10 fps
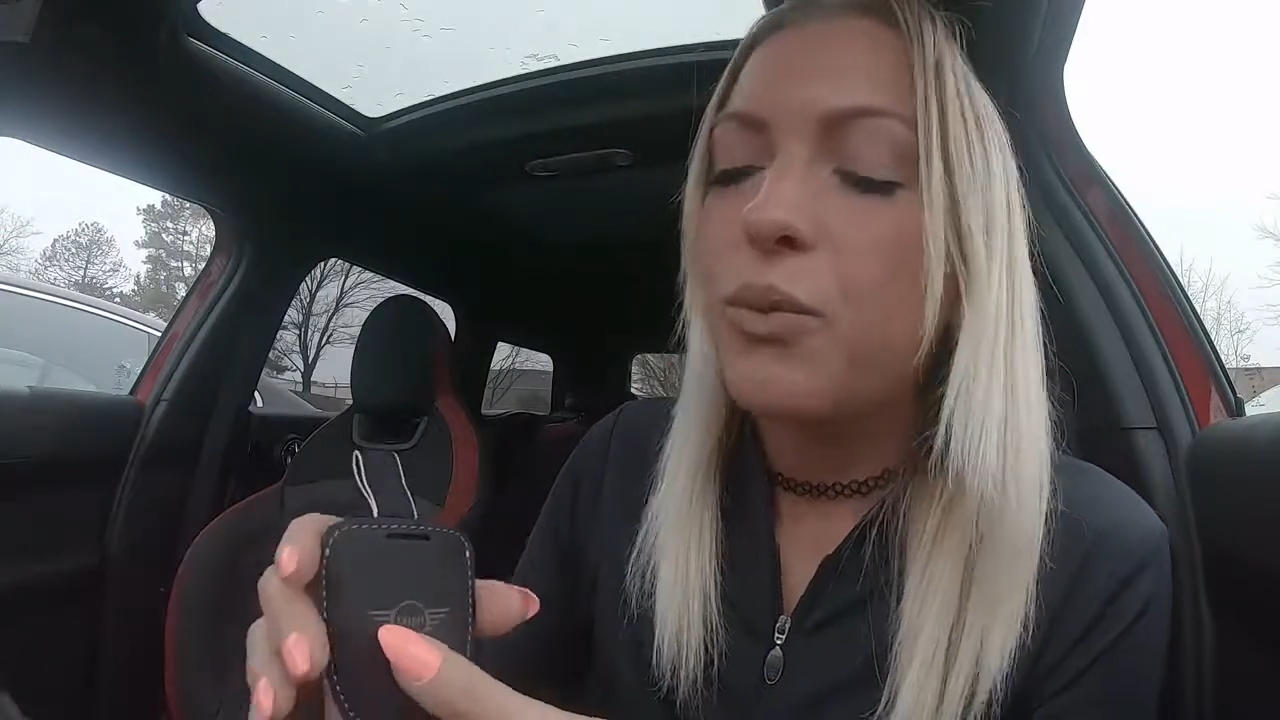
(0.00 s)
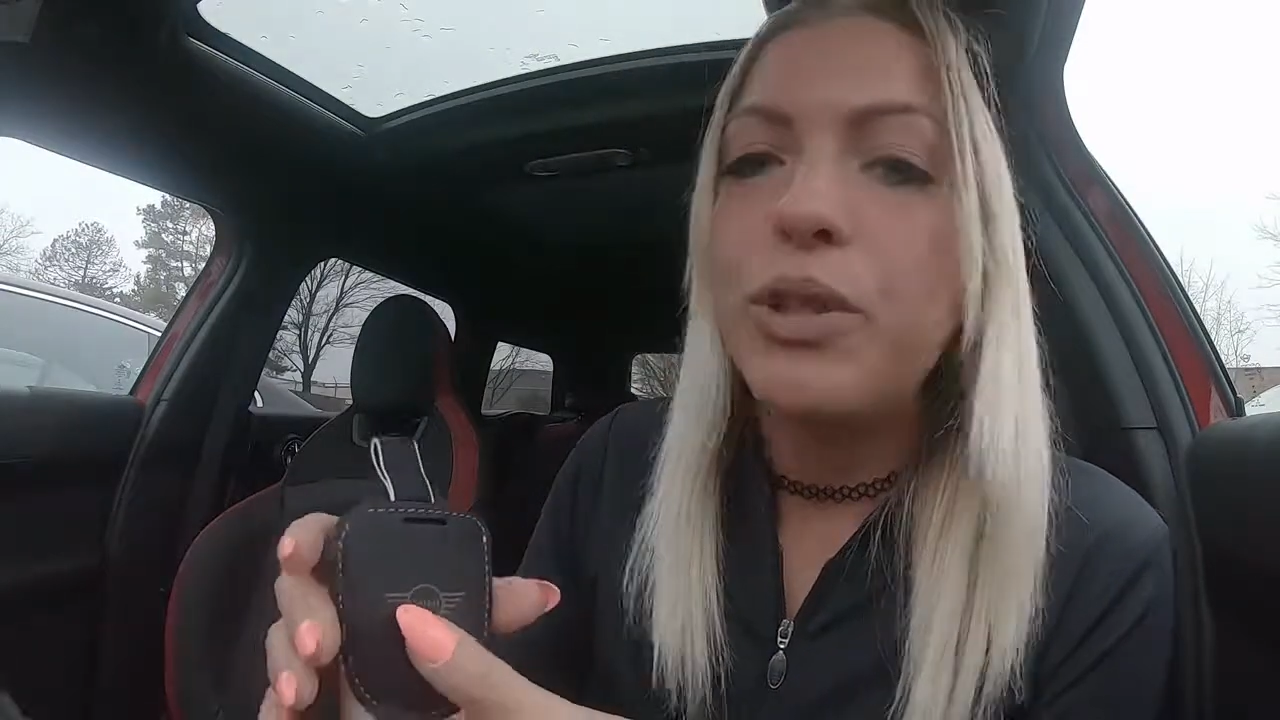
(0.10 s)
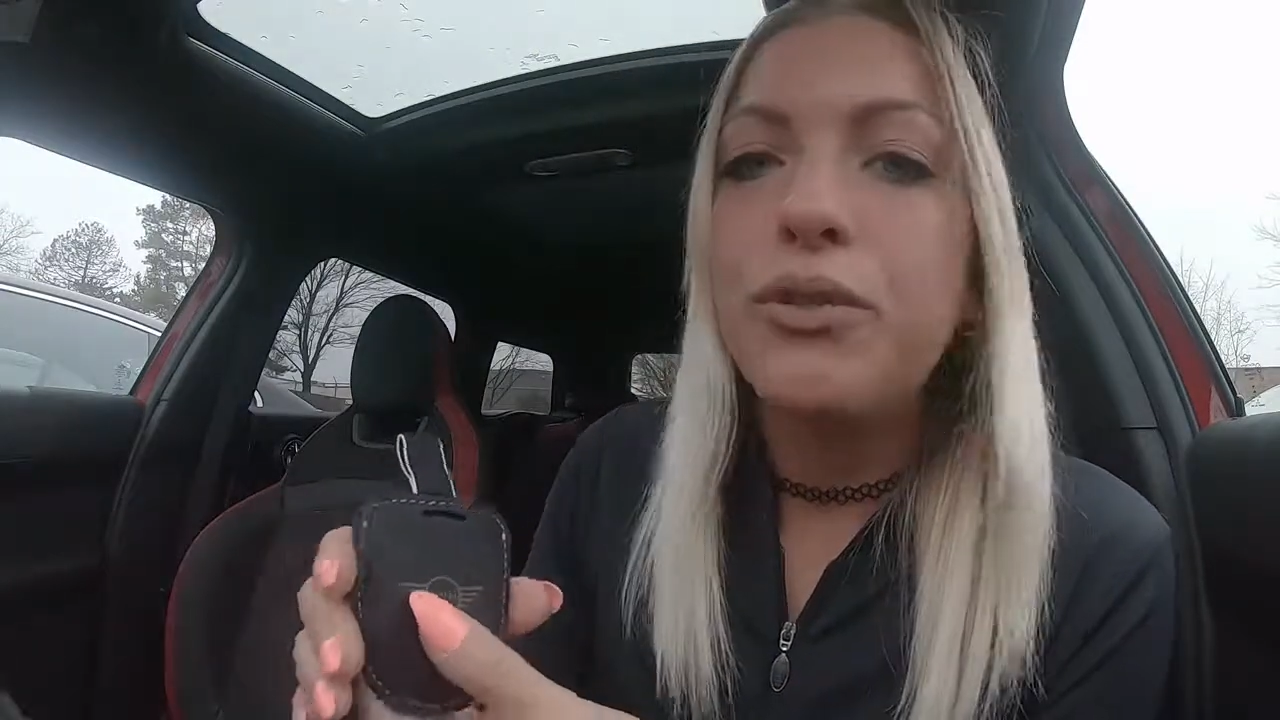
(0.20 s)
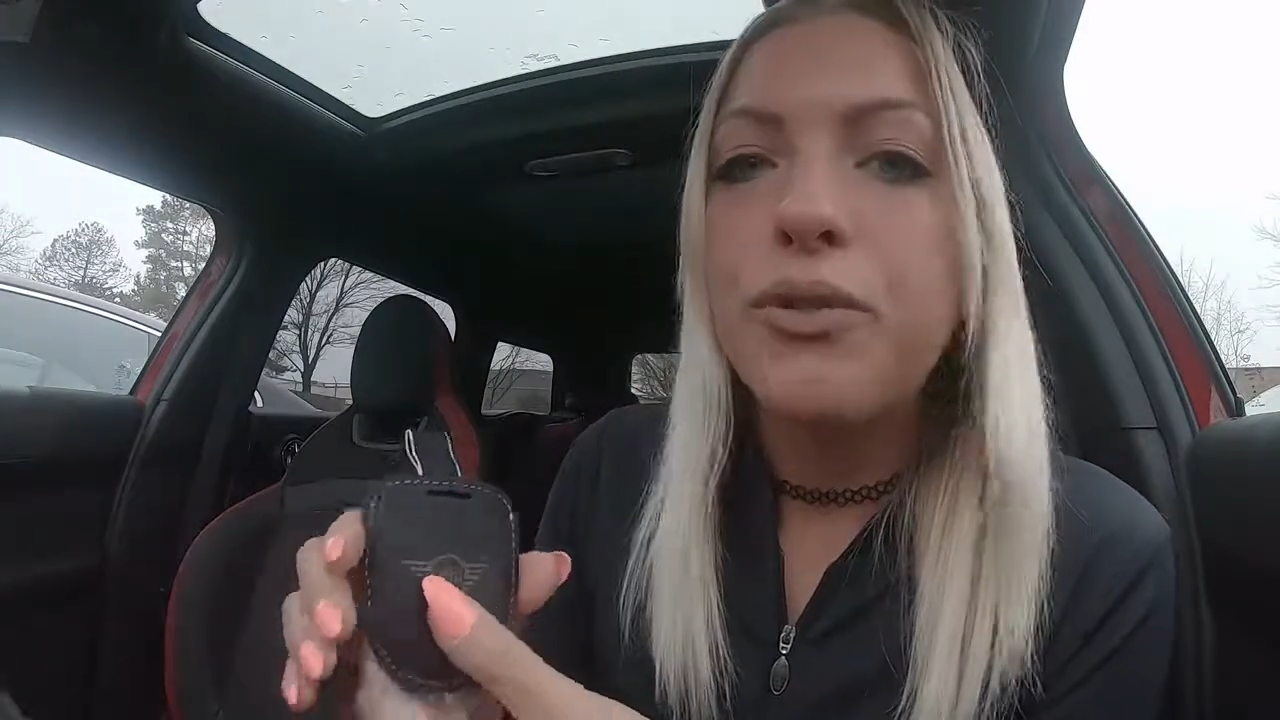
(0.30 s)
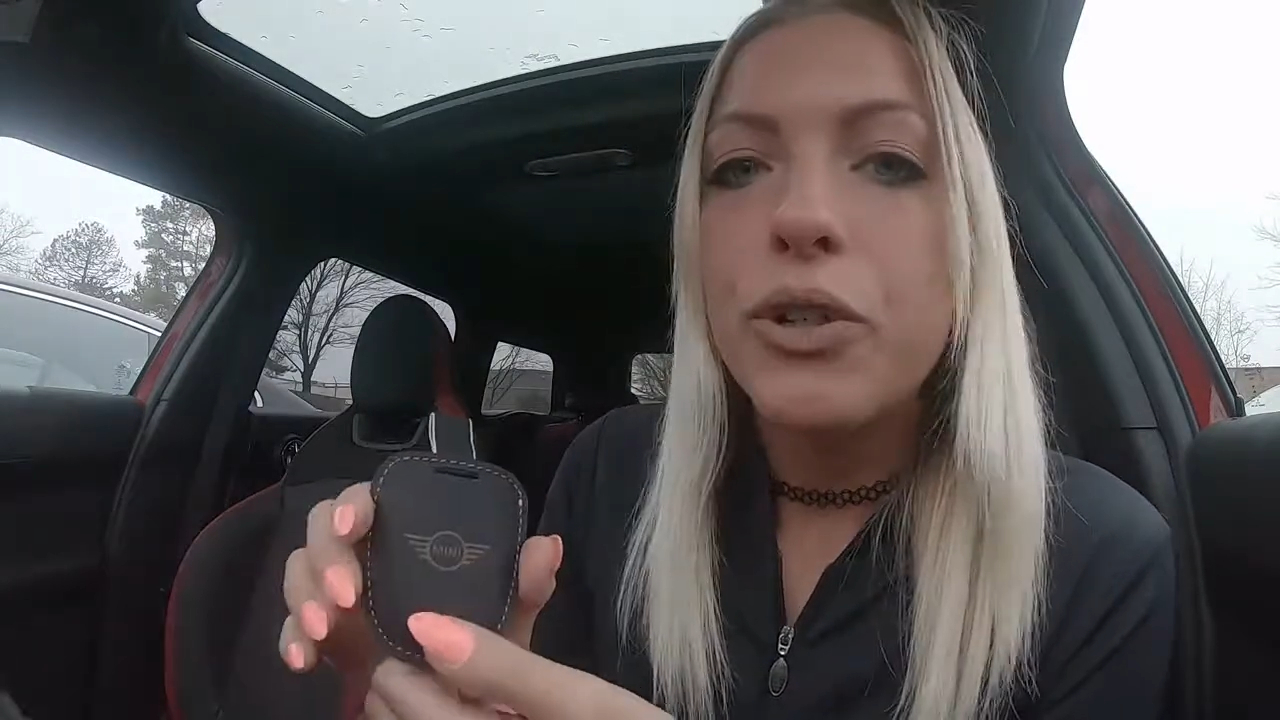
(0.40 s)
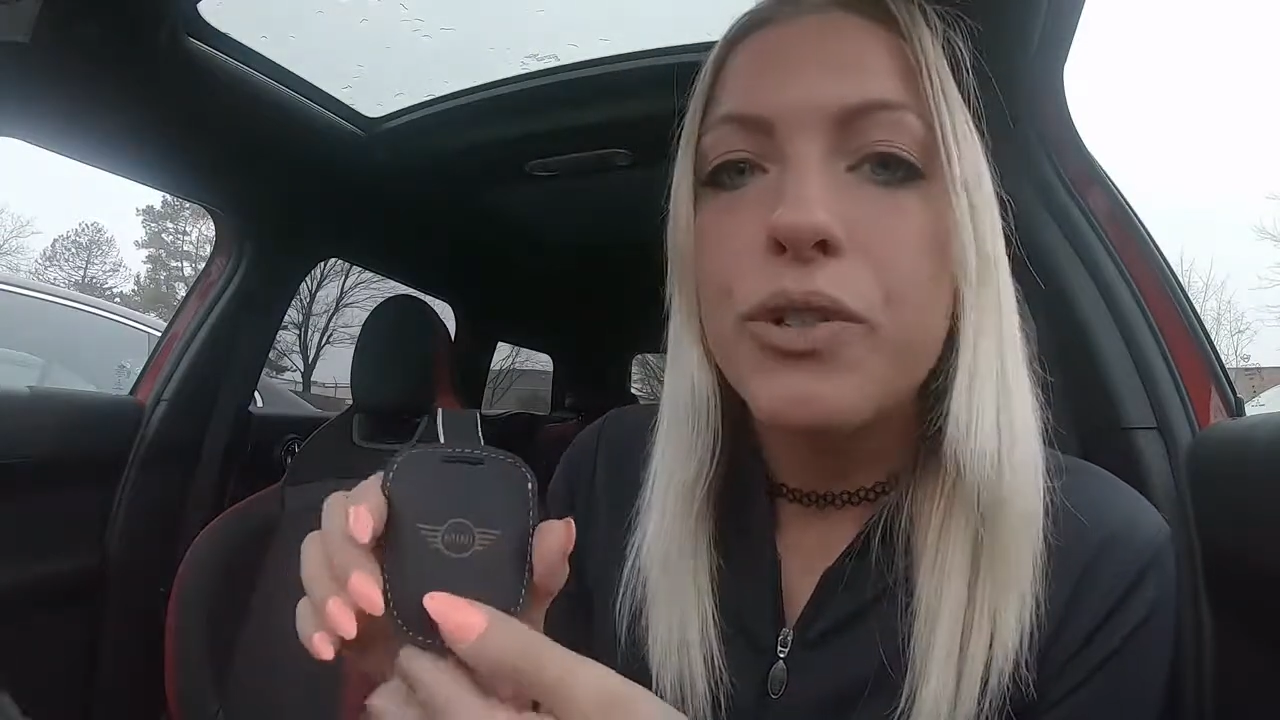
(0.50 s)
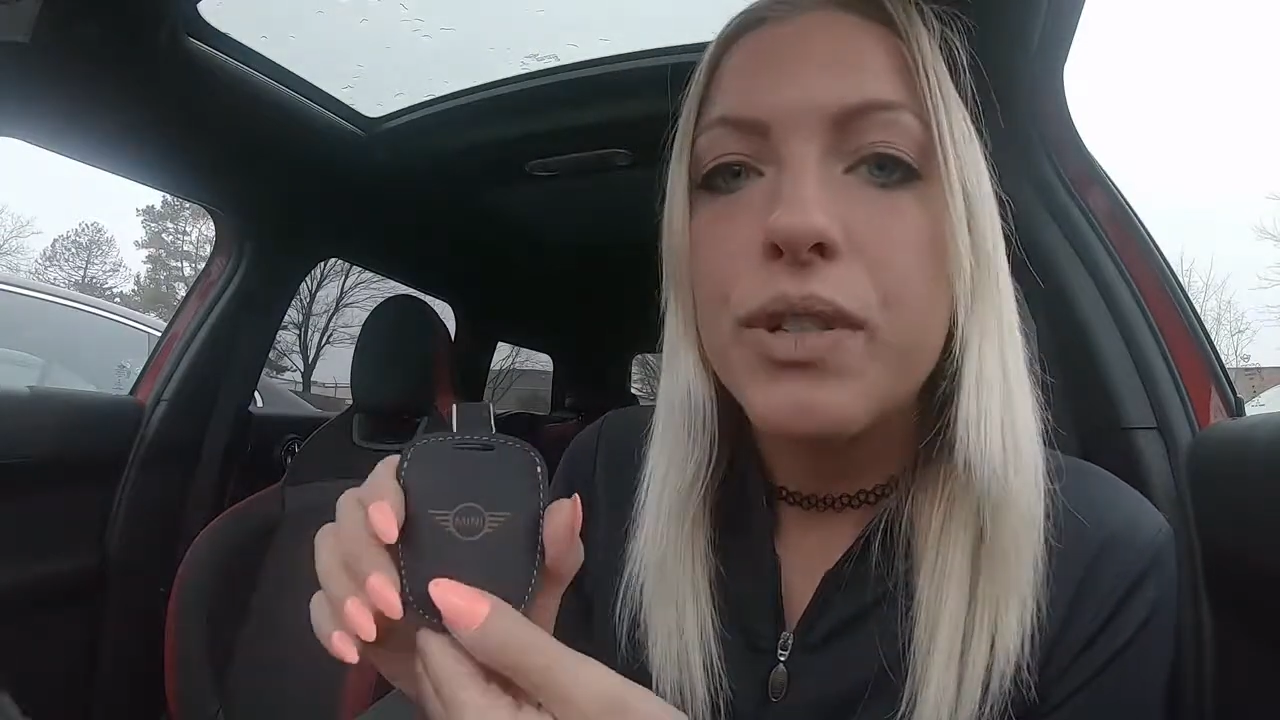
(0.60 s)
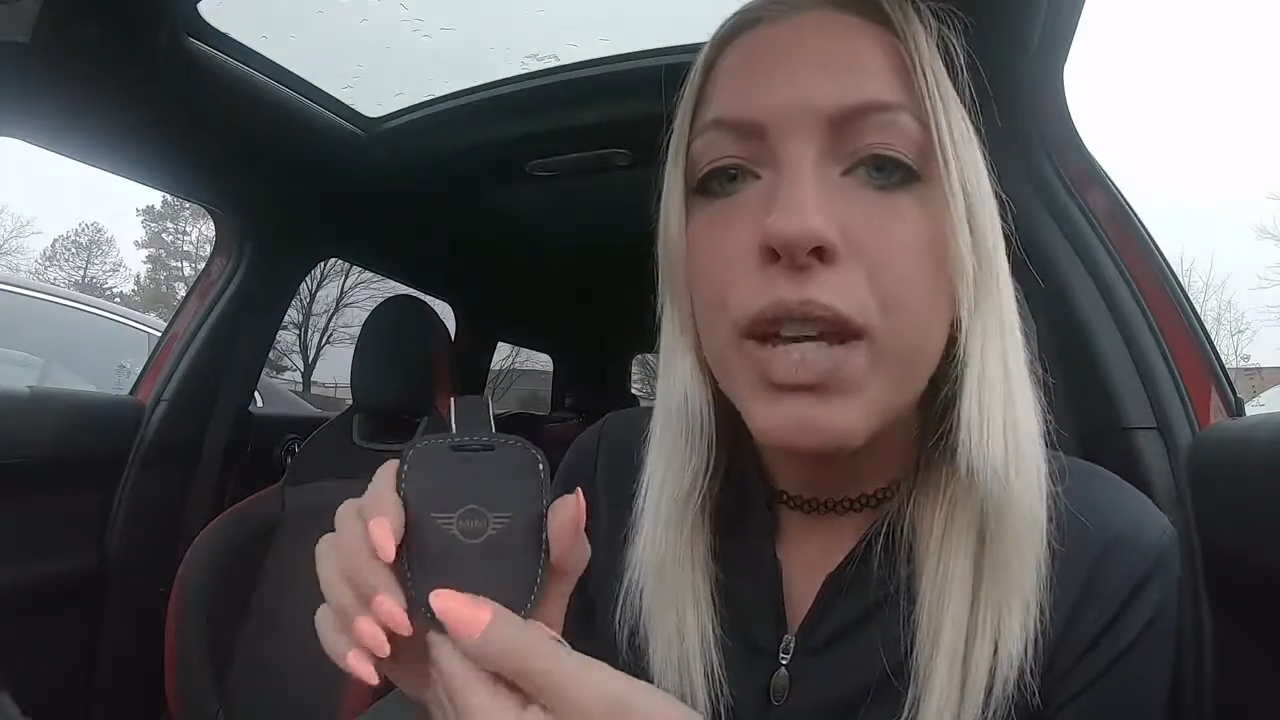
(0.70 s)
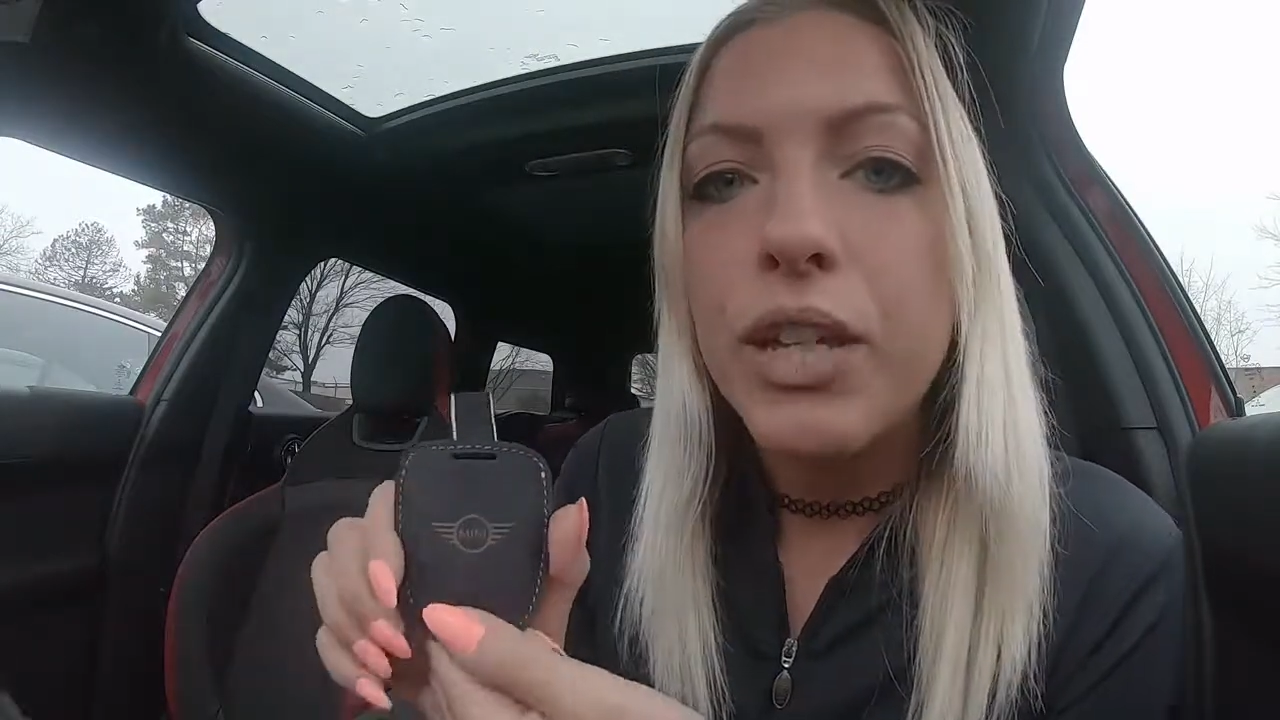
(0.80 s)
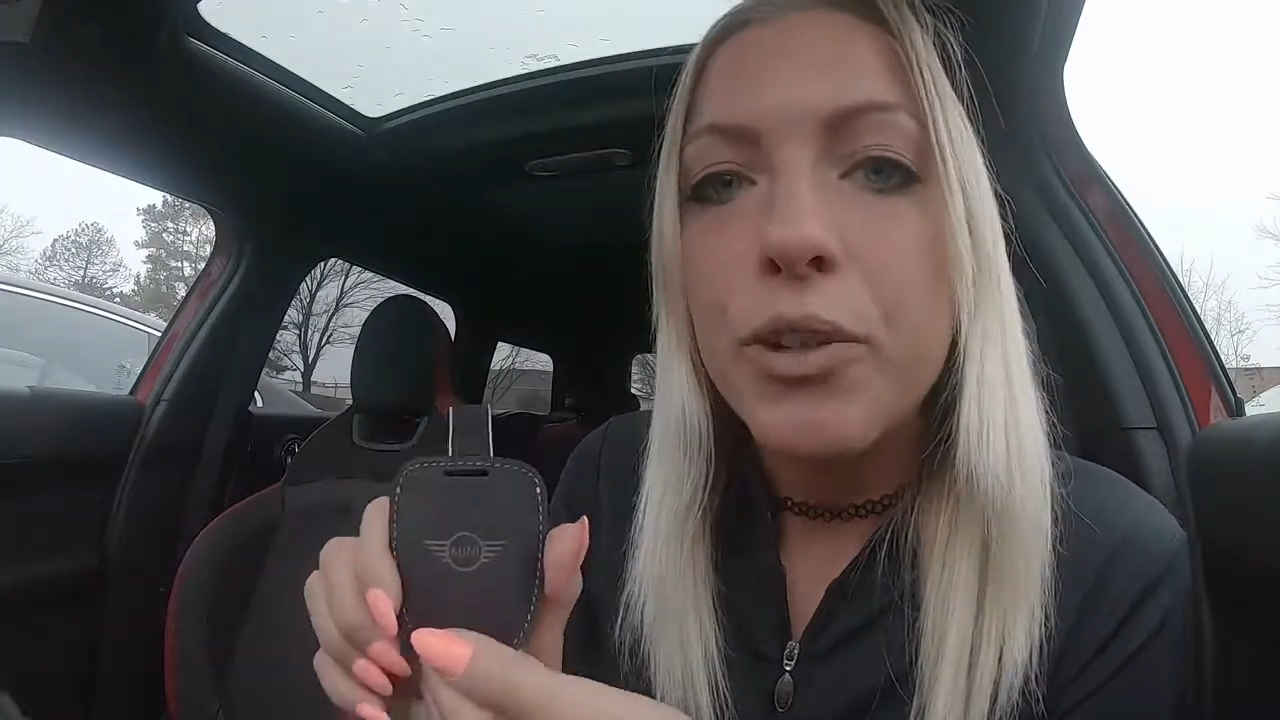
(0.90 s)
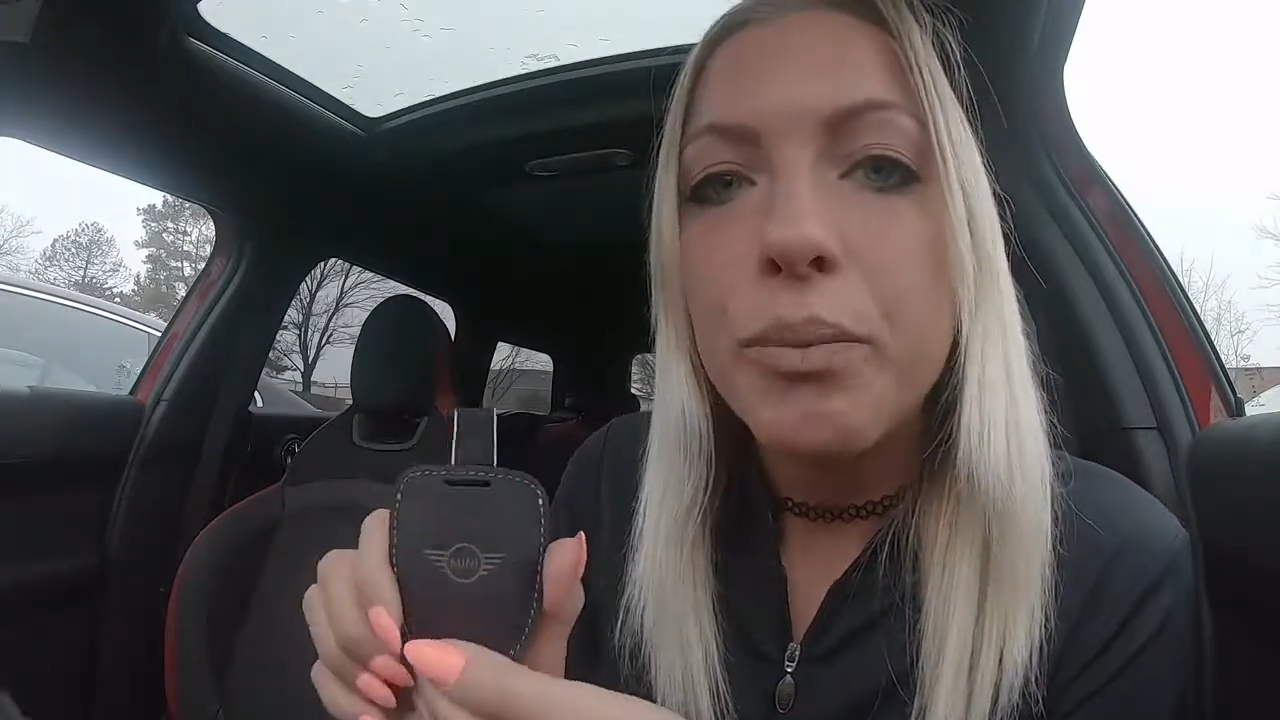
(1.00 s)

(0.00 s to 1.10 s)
when you first get your